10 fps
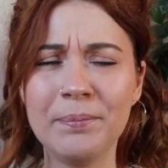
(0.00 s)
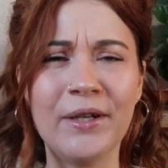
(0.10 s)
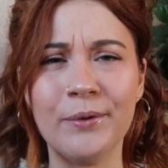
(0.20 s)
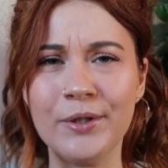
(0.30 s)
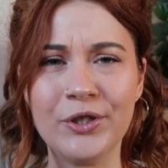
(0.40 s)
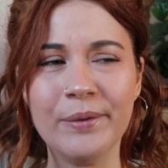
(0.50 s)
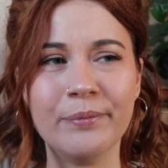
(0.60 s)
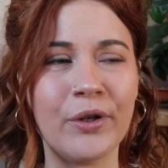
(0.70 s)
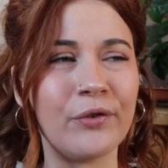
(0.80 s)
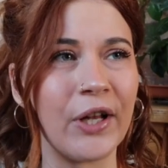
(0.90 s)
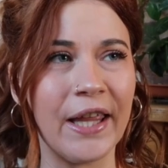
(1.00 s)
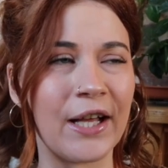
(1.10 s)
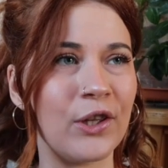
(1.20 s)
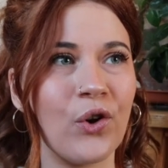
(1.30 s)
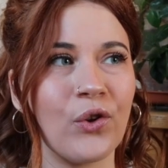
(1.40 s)
Had been a dream for
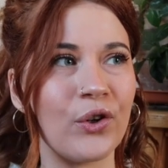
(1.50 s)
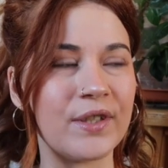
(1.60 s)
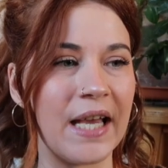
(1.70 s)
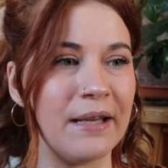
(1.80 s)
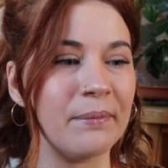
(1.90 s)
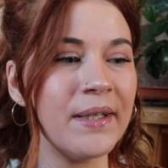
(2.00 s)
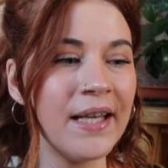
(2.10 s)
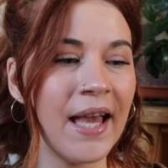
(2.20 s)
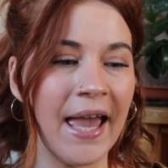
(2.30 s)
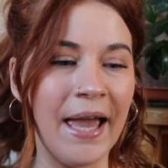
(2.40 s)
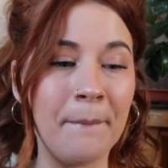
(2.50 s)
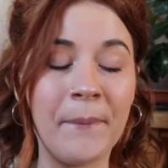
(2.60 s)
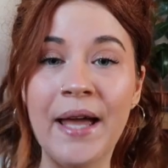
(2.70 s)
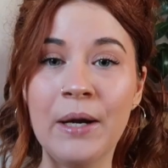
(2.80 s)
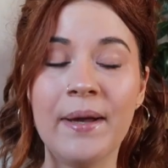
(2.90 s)
like a long, long time. Um,
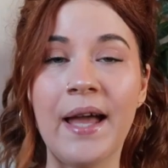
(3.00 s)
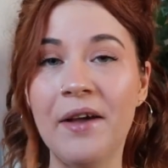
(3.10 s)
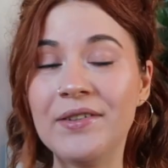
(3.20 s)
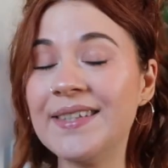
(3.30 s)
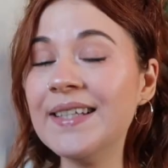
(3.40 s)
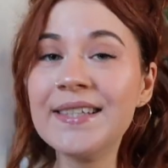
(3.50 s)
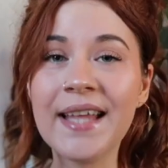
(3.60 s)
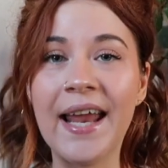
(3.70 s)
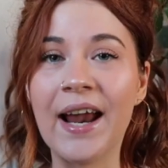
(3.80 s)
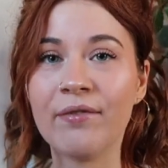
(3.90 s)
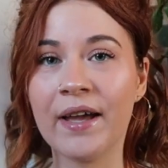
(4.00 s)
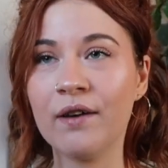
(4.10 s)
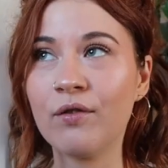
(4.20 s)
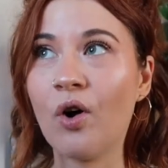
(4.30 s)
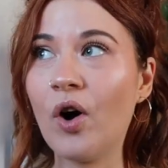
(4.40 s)
but anyway, since then I've kind
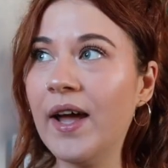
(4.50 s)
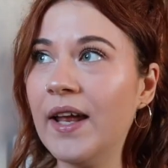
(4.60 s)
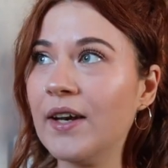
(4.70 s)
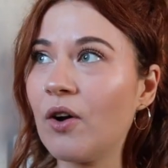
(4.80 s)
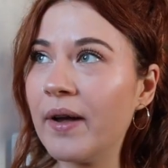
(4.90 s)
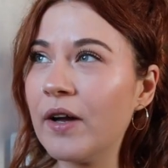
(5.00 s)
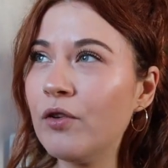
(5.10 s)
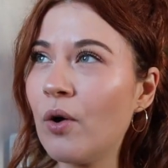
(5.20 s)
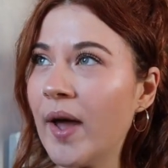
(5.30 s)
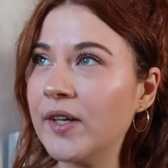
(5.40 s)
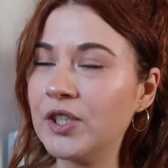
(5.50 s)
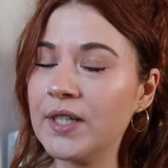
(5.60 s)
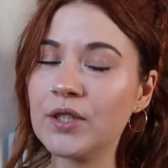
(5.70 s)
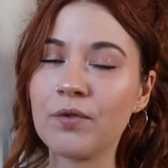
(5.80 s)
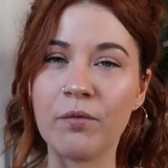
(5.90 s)
of gotten quite a few
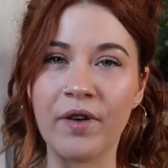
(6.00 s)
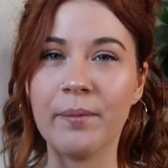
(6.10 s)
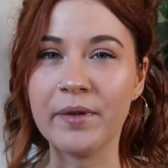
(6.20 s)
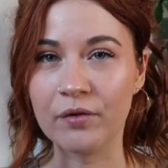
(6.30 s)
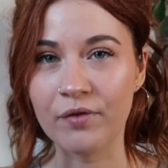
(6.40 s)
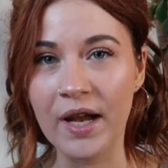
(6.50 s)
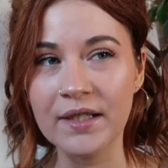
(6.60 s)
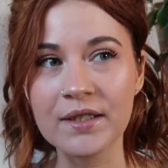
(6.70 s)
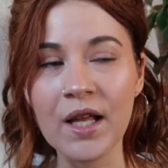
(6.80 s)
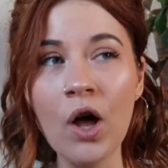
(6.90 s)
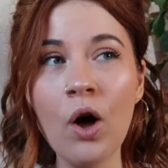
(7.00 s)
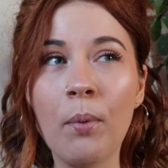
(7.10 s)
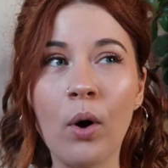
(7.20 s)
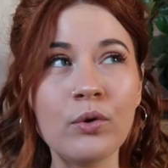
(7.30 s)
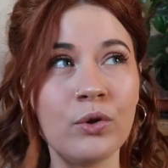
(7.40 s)
questions from family and friends,
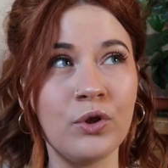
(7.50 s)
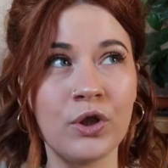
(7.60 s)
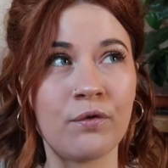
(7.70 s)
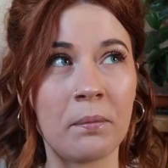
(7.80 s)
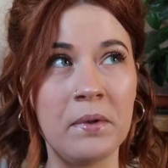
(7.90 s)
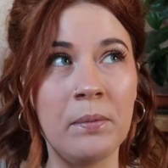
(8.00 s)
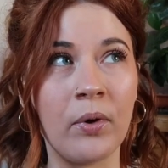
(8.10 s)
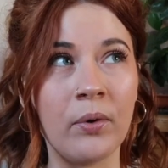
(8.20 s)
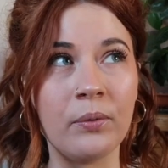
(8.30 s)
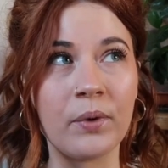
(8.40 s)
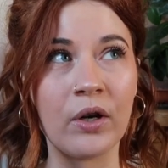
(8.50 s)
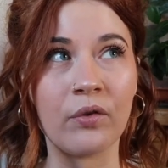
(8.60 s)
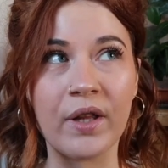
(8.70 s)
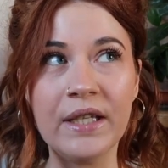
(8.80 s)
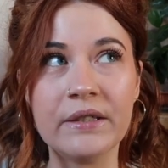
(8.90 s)
but also just from people kind
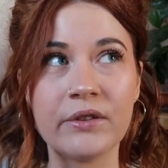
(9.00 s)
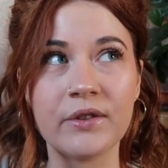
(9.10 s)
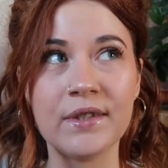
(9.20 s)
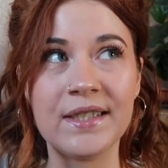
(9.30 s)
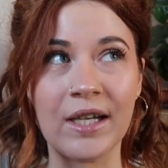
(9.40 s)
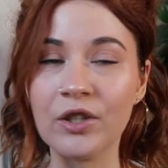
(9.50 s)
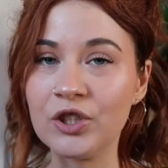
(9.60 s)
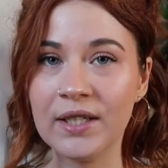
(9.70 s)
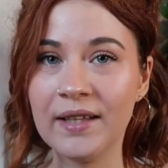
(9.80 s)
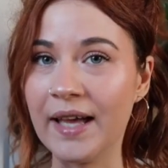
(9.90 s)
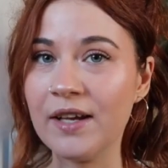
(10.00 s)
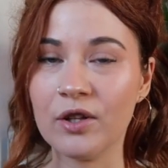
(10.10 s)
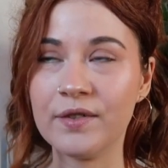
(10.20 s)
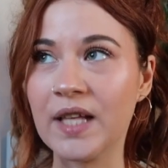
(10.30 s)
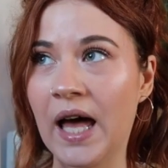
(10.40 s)
of like searching the
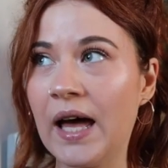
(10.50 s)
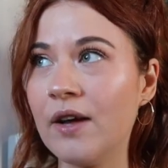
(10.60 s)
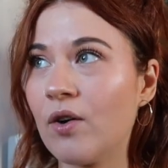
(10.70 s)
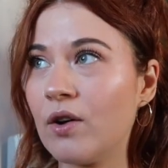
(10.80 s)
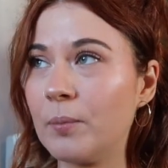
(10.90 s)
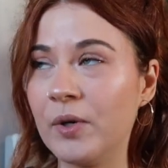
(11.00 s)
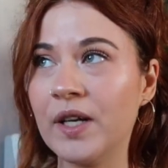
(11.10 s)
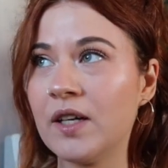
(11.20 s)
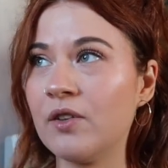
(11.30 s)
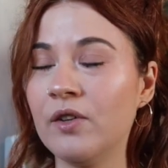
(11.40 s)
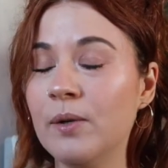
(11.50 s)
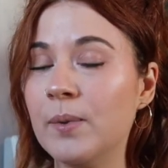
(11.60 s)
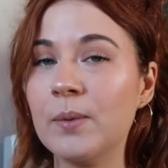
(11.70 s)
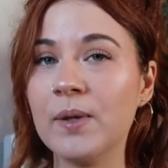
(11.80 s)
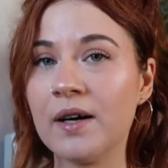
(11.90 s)
Isle of Skye or particularly
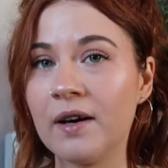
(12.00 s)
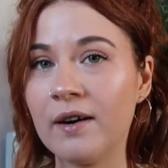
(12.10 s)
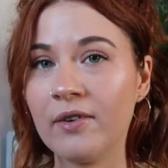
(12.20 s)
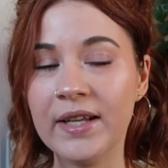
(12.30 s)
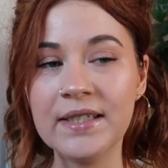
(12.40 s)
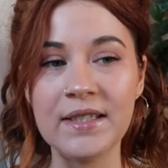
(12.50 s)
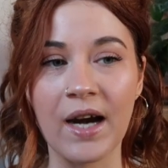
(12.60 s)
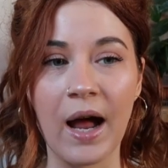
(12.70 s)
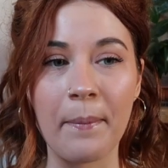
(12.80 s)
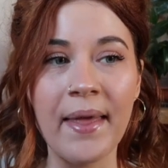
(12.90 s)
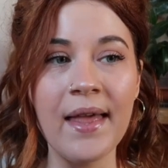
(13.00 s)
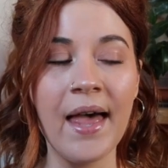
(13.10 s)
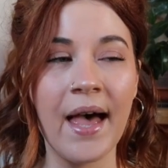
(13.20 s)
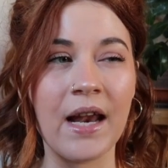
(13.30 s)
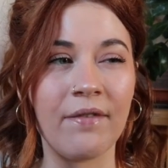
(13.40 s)
where we are on Instagram
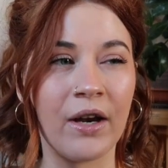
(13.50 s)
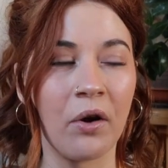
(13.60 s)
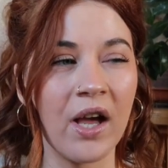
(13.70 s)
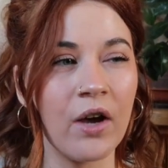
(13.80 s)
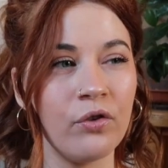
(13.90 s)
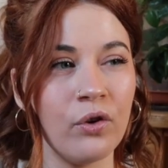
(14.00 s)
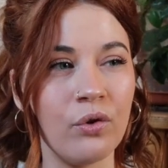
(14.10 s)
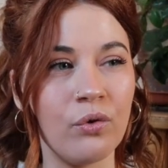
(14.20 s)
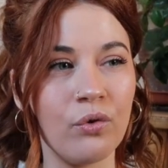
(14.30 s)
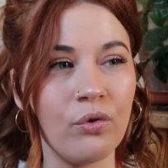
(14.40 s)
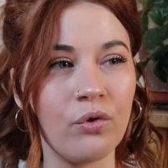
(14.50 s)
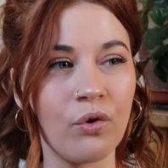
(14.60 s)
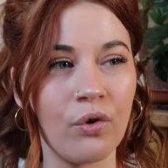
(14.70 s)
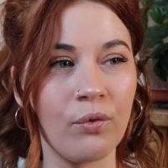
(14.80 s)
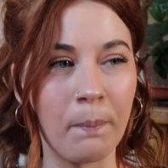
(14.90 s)
and I've had quite a few
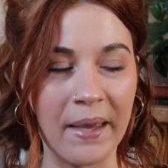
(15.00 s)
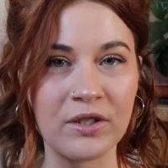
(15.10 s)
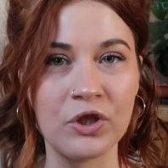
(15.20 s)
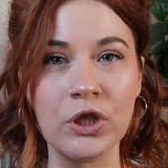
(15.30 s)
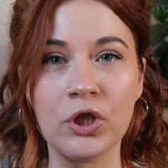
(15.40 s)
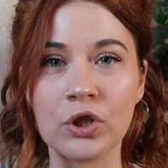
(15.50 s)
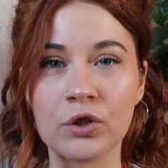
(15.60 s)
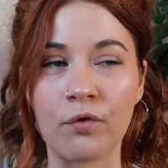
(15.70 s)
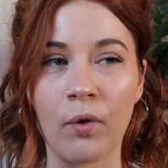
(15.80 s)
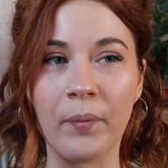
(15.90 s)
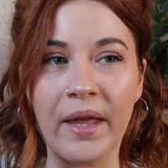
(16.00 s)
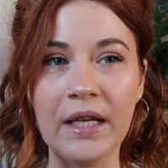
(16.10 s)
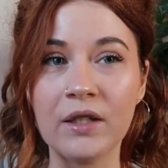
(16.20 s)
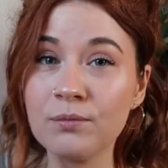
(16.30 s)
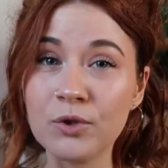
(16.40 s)
messages just from
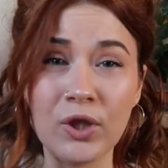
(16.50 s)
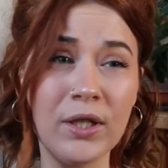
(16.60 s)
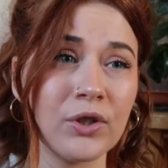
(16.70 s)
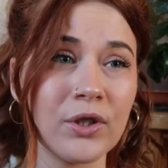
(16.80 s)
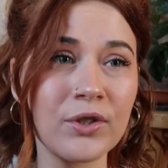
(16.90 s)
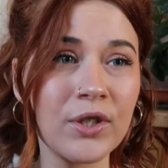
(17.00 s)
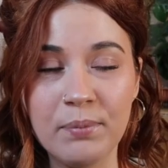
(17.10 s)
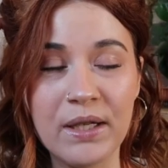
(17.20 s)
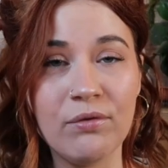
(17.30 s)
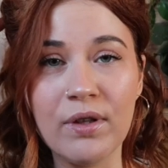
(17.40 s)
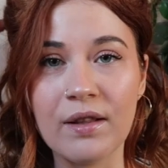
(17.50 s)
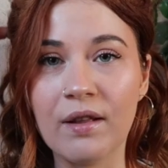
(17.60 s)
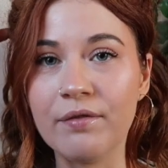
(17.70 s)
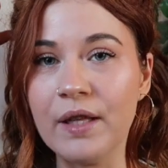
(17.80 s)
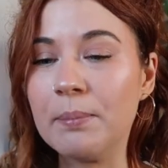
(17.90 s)
like strangers being really
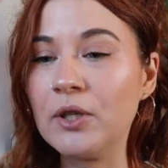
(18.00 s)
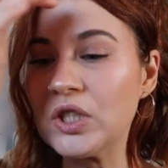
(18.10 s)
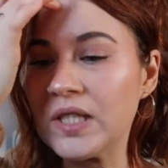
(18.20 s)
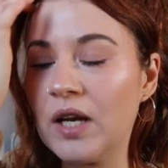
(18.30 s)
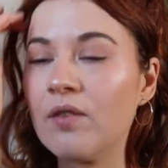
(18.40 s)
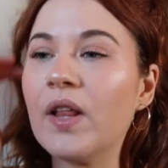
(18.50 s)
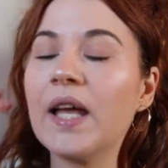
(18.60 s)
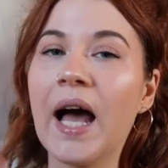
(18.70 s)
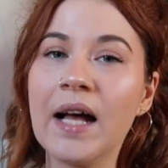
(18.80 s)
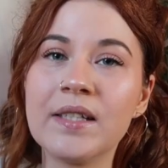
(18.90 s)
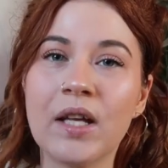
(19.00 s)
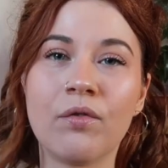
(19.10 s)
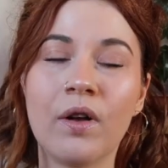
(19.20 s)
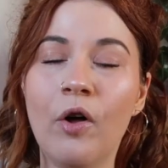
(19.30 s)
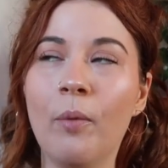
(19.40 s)
lovely but just kind of like asking
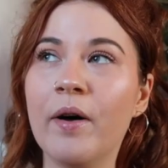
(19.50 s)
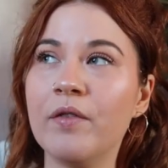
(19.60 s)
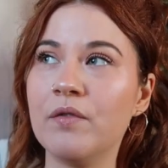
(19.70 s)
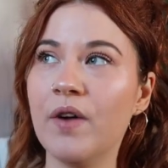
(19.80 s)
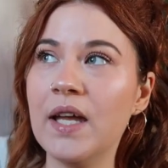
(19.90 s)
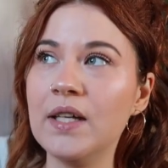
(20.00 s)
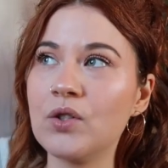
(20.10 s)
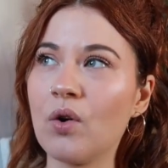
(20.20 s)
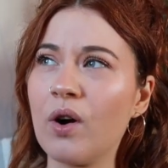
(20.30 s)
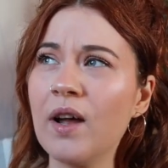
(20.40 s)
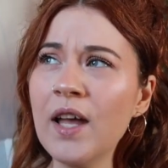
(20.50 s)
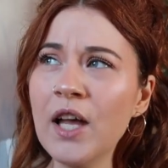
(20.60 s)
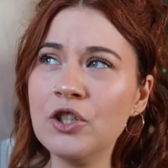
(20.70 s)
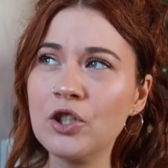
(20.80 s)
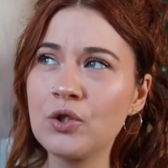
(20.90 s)
for a little bit of advice or
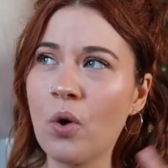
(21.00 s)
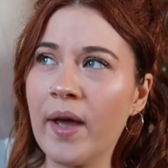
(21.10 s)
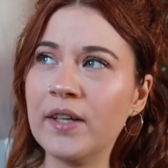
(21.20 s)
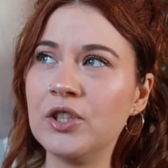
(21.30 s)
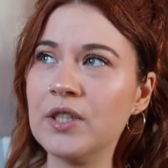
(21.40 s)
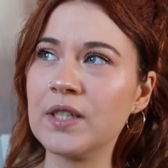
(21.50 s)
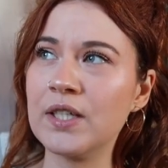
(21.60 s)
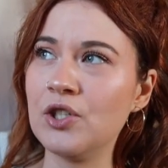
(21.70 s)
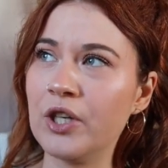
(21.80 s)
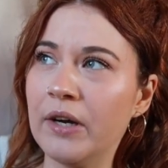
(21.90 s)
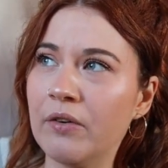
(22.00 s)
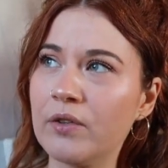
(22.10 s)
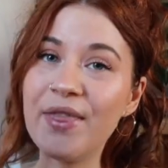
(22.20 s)
just questions in general.